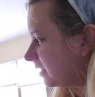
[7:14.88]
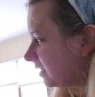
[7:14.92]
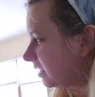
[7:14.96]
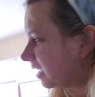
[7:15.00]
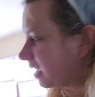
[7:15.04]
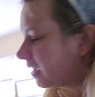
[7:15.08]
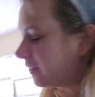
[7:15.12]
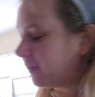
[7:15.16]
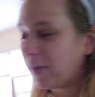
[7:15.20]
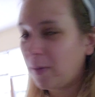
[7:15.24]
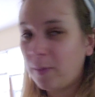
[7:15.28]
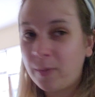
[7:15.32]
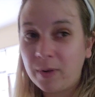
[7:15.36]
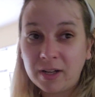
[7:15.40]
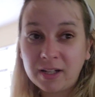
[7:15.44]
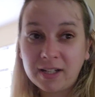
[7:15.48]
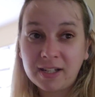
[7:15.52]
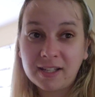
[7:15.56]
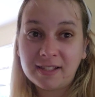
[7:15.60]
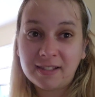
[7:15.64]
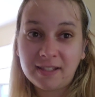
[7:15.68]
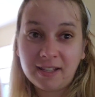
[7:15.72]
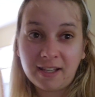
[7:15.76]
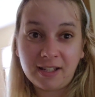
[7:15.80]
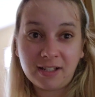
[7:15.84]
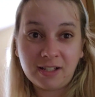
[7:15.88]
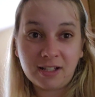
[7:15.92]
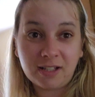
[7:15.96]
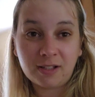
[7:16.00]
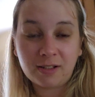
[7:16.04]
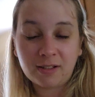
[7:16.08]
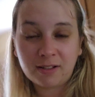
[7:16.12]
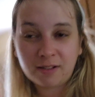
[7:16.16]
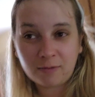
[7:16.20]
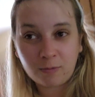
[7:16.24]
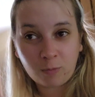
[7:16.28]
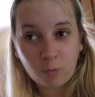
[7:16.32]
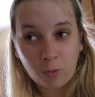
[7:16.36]
like if I wanted to sit and
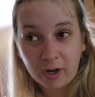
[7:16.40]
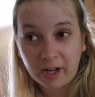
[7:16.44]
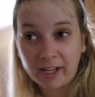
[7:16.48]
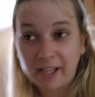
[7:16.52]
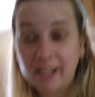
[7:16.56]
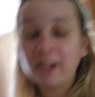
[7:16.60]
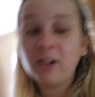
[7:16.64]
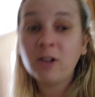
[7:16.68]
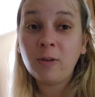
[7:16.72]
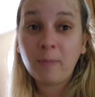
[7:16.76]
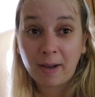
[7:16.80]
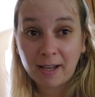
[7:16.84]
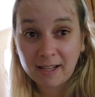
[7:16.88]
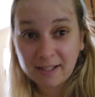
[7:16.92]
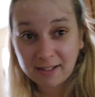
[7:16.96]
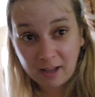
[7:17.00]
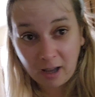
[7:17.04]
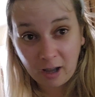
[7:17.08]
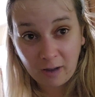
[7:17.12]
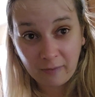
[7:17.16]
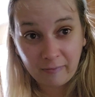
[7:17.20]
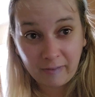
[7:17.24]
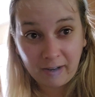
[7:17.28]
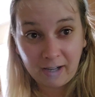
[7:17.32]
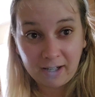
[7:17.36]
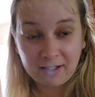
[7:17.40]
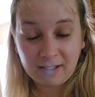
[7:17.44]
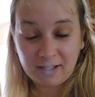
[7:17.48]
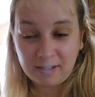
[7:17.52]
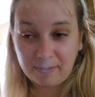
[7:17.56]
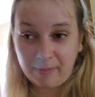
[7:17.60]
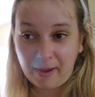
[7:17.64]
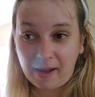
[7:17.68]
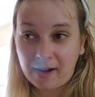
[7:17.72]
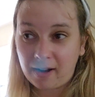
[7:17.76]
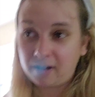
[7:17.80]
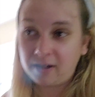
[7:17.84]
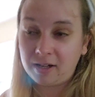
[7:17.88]
just want to kill myself, I, it's
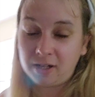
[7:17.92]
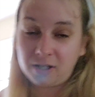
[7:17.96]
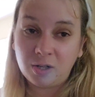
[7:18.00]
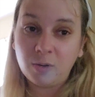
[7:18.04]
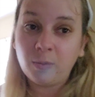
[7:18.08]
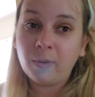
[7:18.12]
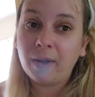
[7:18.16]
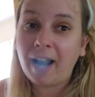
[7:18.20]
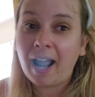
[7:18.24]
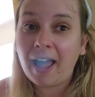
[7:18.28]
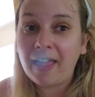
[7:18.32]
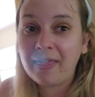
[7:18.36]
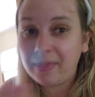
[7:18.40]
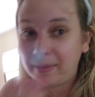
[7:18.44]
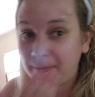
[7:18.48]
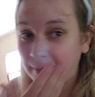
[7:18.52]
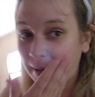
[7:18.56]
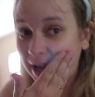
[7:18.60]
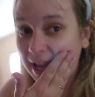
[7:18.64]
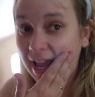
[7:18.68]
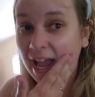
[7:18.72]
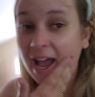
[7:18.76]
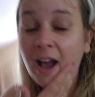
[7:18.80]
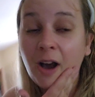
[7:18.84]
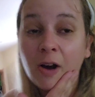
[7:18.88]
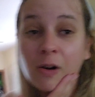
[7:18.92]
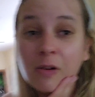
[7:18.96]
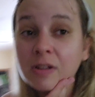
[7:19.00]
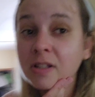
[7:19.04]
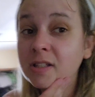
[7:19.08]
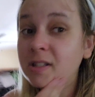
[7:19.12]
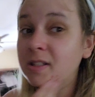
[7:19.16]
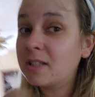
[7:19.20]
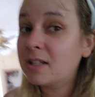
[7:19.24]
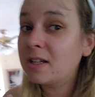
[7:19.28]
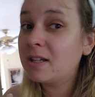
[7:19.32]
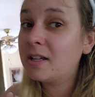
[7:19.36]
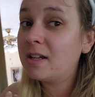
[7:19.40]
better to do it at my
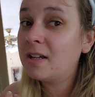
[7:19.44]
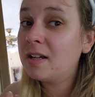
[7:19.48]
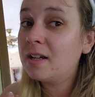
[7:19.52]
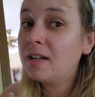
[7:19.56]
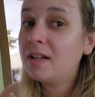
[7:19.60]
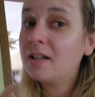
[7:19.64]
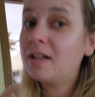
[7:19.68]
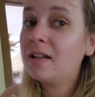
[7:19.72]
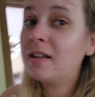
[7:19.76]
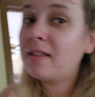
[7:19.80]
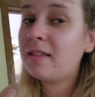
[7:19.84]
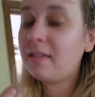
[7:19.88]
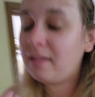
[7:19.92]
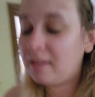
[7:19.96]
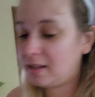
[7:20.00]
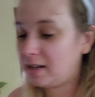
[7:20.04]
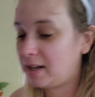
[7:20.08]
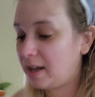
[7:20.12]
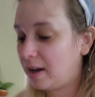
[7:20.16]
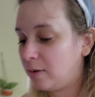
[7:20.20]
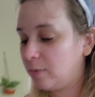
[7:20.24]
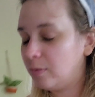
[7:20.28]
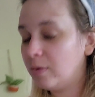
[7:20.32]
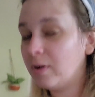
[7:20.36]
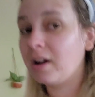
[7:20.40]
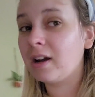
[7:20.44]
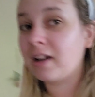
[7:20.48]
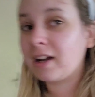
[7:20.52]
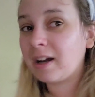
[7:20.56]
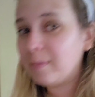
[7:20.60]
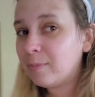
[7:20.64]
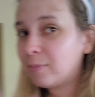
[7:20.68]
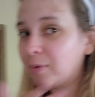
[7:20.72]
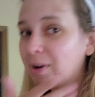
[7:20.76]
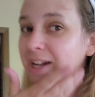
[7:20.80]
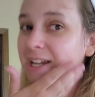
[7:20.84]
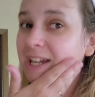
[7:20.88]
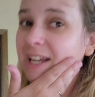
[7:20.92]
house than at work.
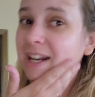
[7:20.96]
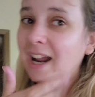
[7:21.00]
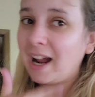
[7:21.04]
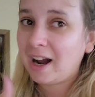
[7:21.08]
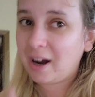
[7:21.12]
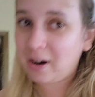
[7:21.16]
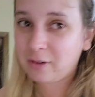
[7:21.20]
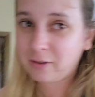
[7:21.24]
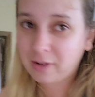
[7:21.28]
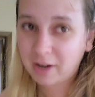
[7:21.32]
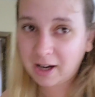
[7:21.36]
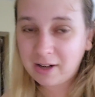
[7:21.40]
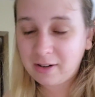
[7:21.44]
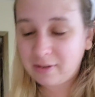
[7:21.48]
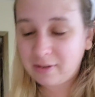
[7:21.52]
I'm breaking out. I